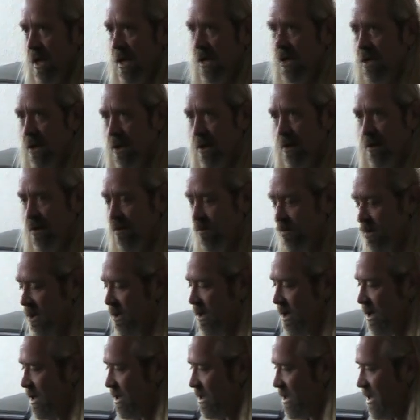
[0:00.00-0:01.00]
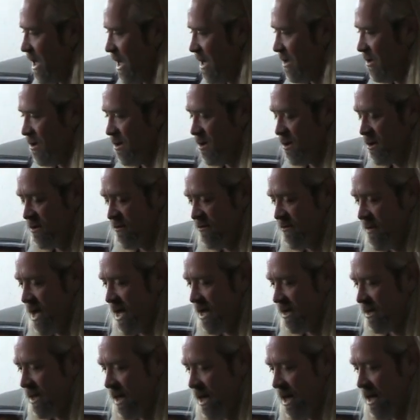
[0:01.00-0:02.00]
And you know what's really intense is the
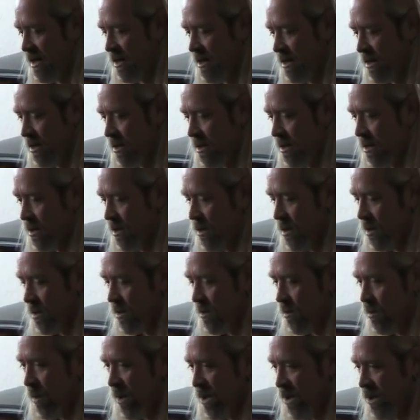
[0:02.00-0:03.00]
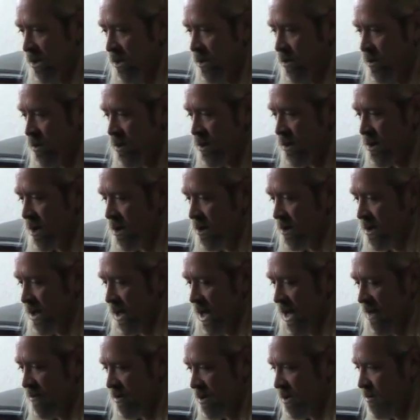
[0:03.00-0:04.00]
fact that when you start to
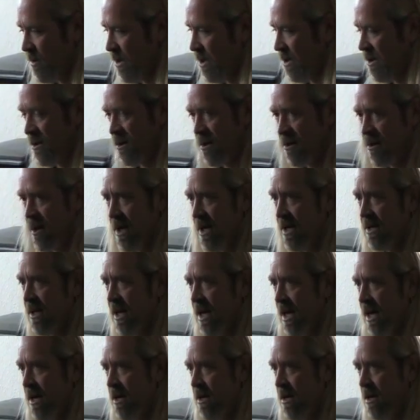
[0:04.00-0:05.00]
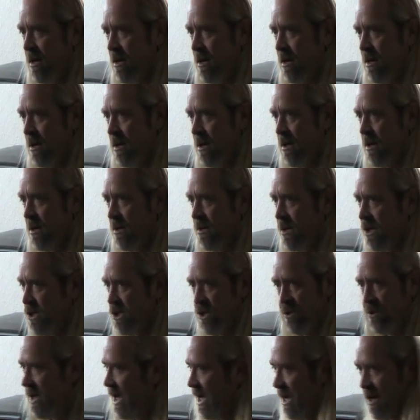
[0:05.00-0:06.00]
have experiences like that
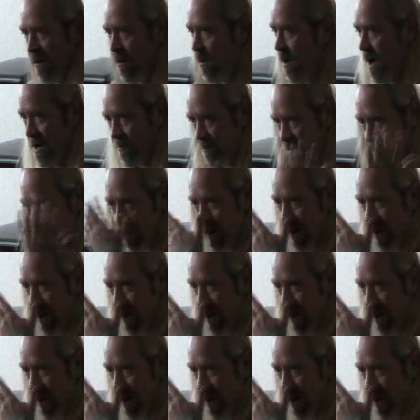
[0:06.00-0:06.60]
you can't wipe